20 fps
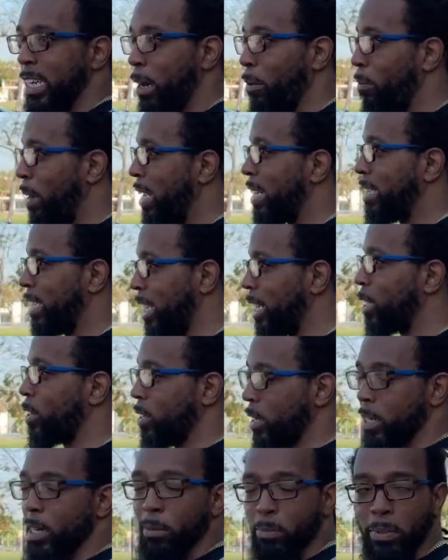That might take you
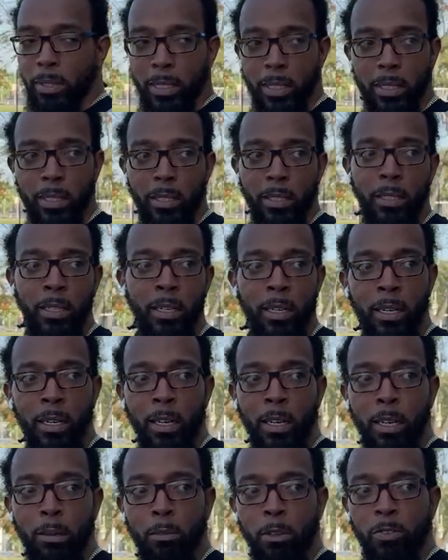a couple of
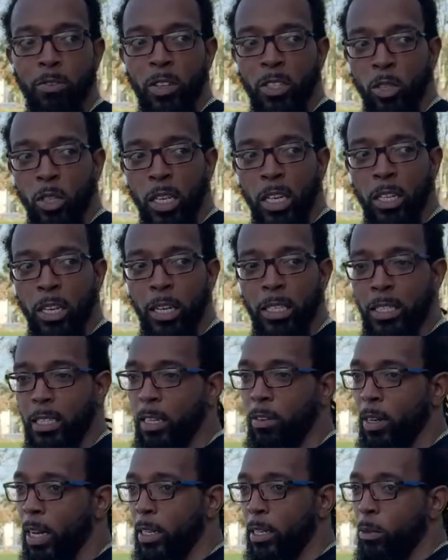years before you get there.
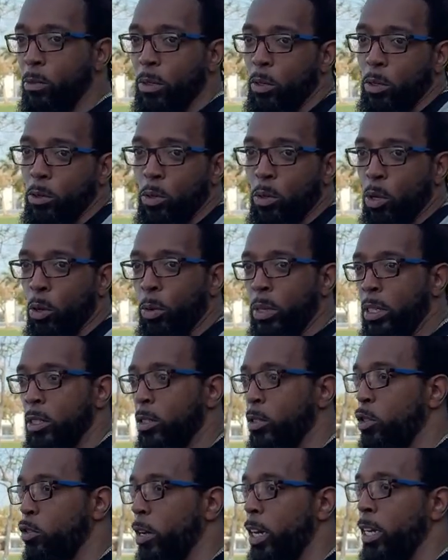See, like, you know, you go into
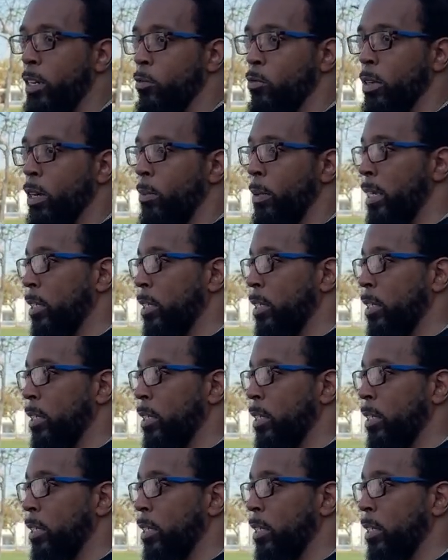the trade with them.